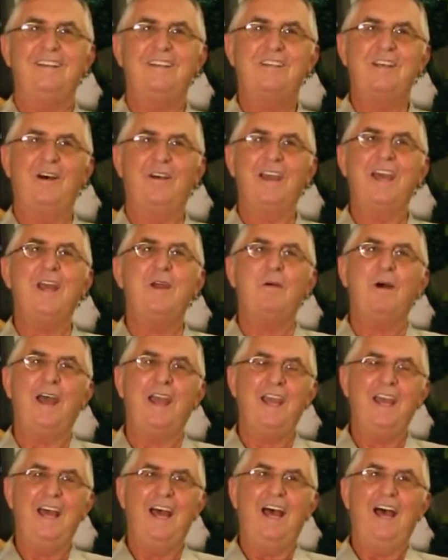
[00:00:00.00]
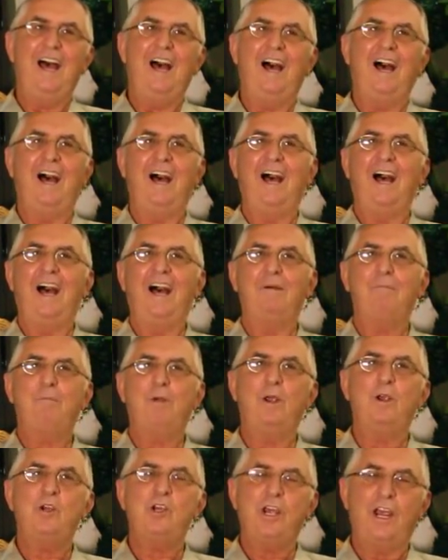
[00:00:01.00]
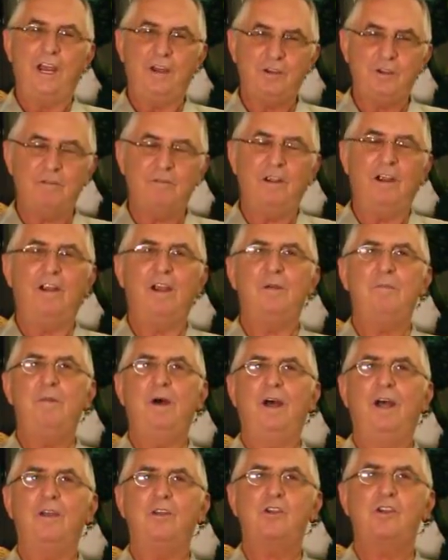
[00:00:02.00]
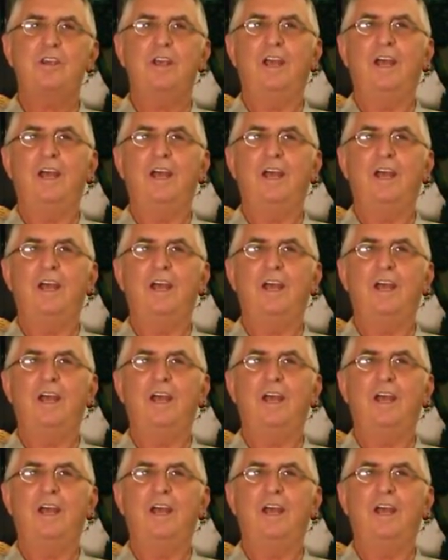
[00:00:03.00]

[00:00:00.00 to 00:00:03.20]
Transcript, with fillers: So anyway, uh, appreciate you very much.